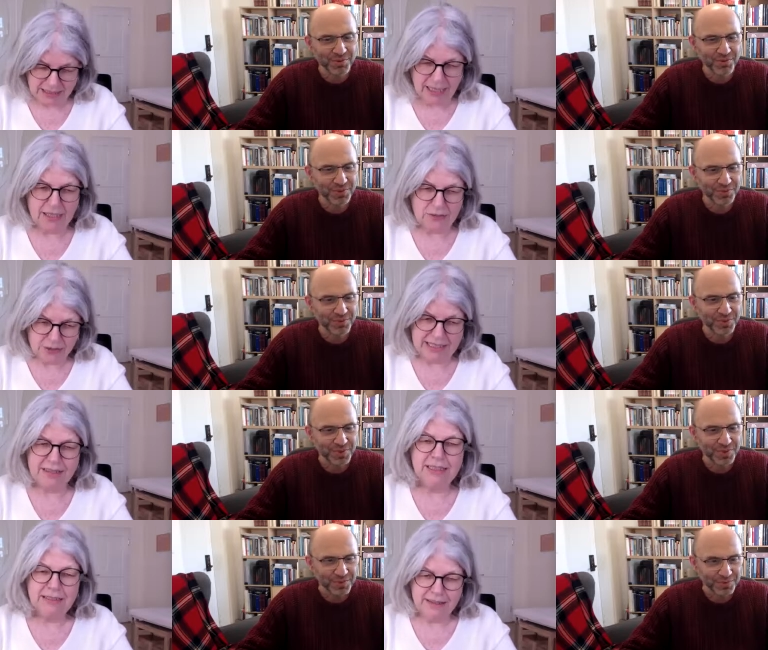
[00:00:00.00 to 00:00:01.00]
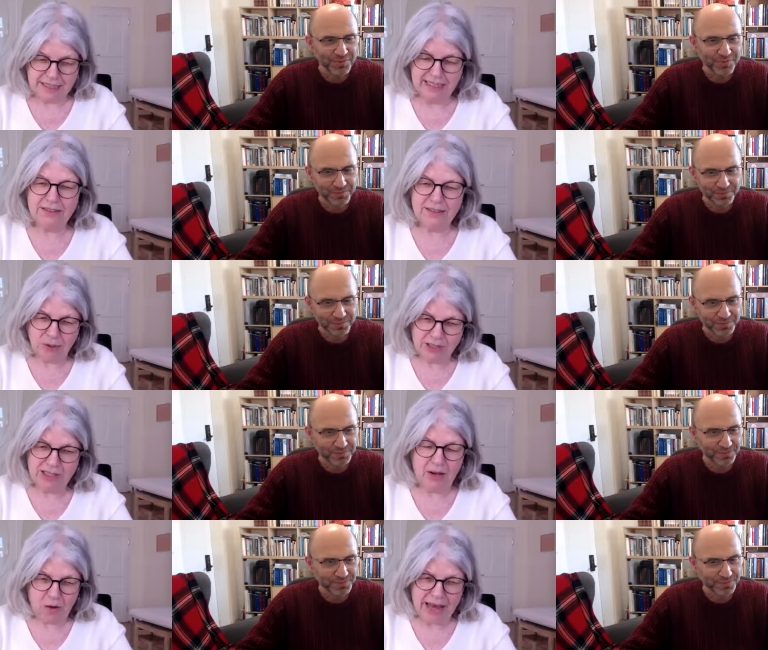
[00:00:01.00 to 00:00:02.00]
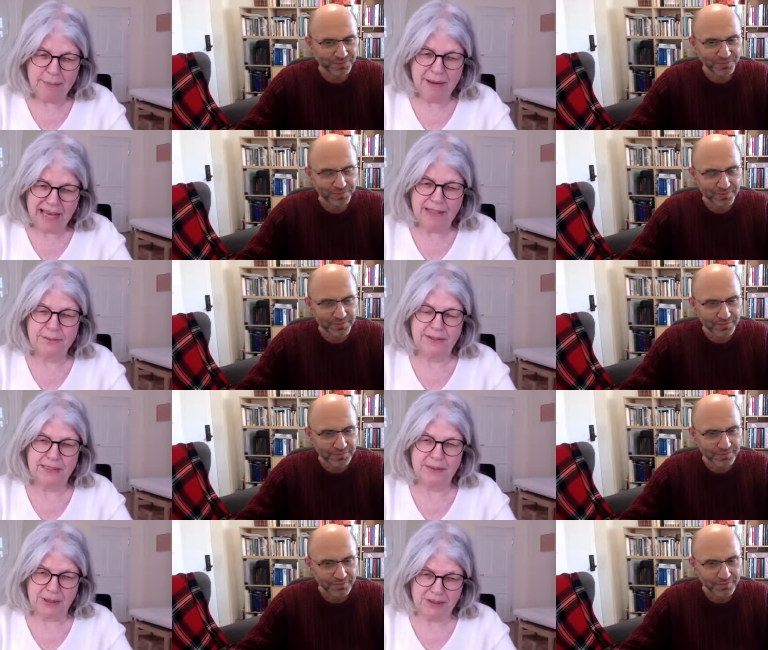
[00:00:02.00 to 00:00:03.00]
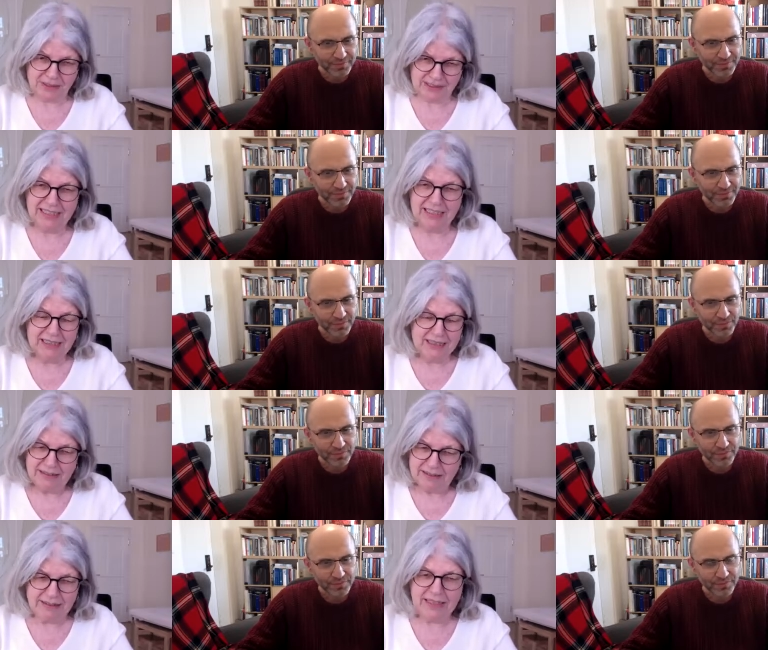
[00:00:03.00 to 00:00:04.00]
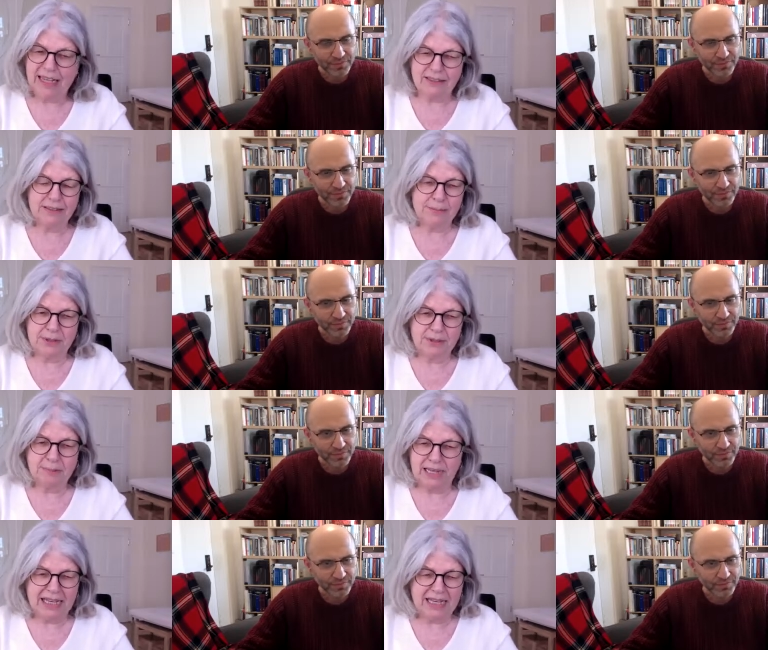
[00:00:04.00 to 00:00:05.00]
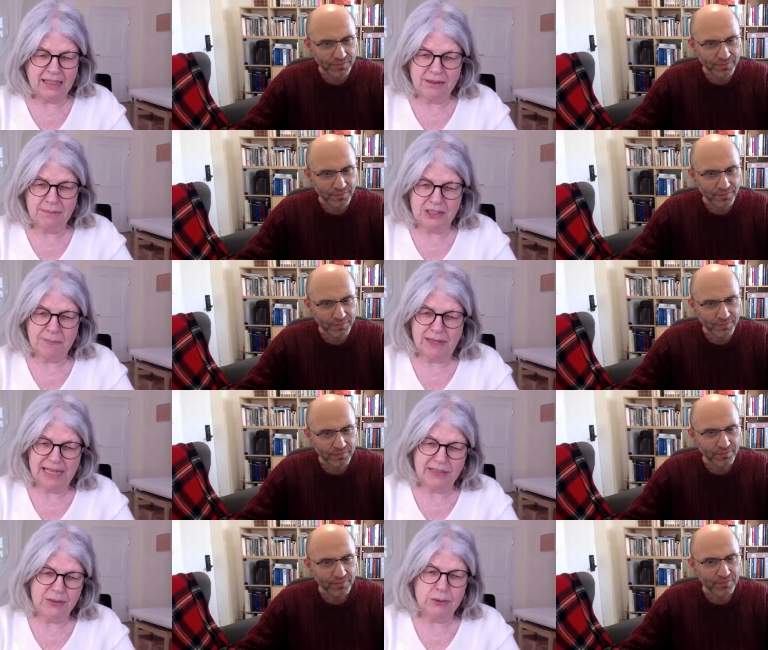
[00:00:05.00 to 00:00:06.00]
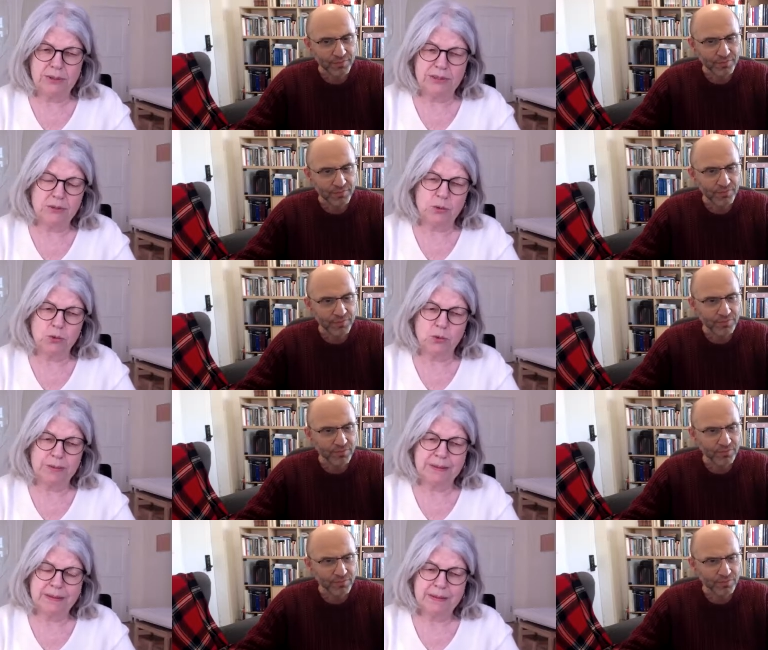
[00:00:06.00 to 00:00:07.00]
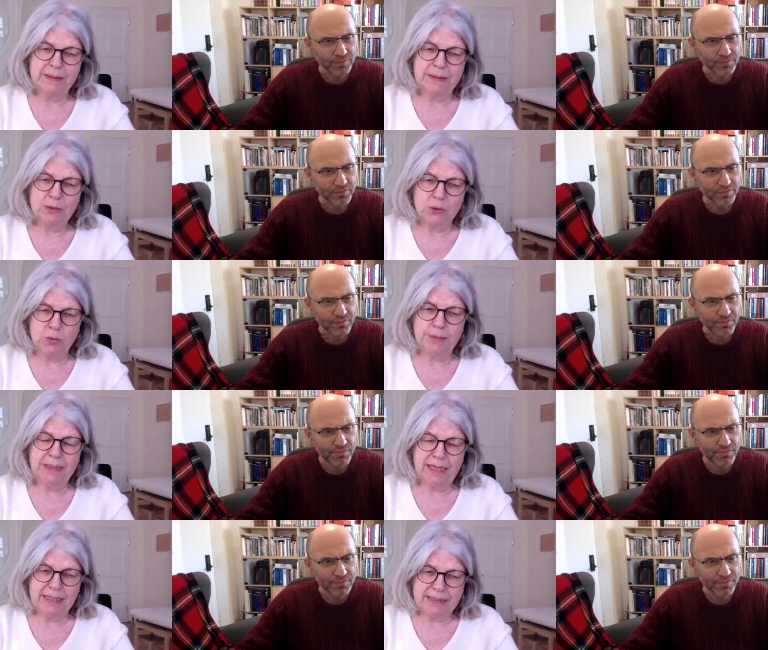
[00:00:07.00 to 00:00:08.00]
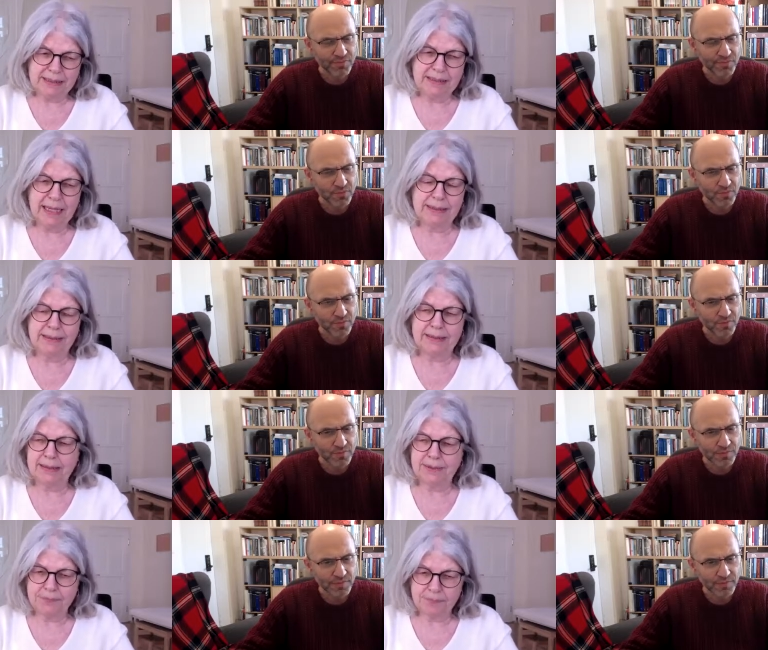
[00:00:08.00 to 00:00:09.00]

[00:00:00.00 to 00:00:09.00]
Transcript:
Speaker 1: yeah right that is how I, how i began with this because i discussed with my with my students groups group, I discussed it.